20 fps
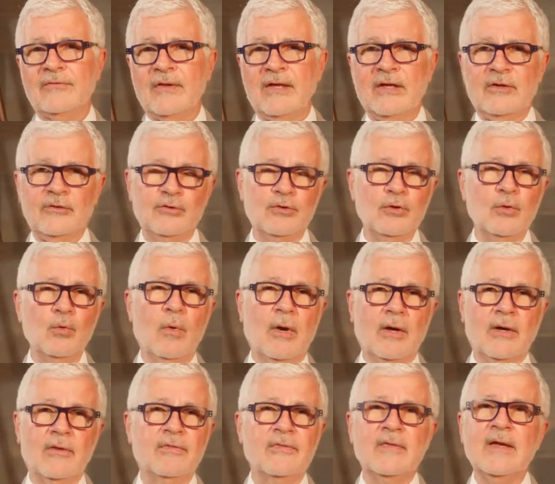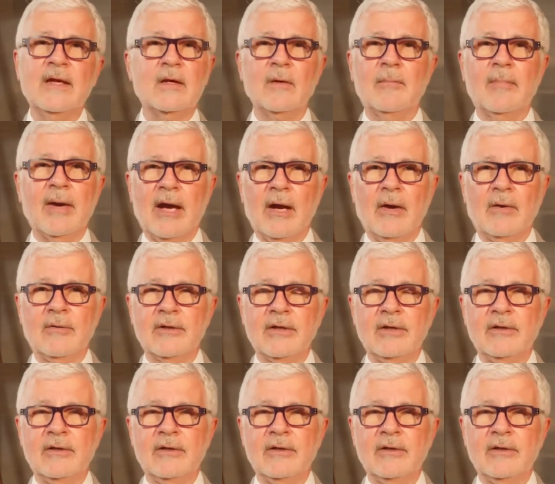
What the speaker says: things you want to think about